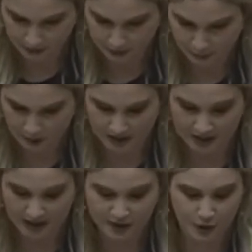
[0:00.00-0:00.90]
When
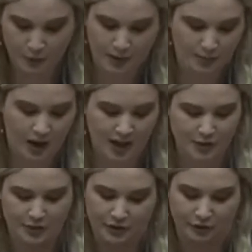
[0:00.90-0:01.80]
I told my boss,
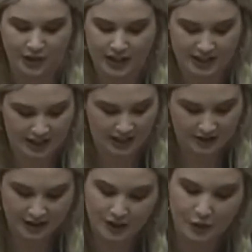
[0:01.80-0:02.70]
we agreed that
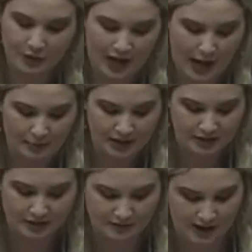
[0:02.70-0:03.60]
nothing would happen if I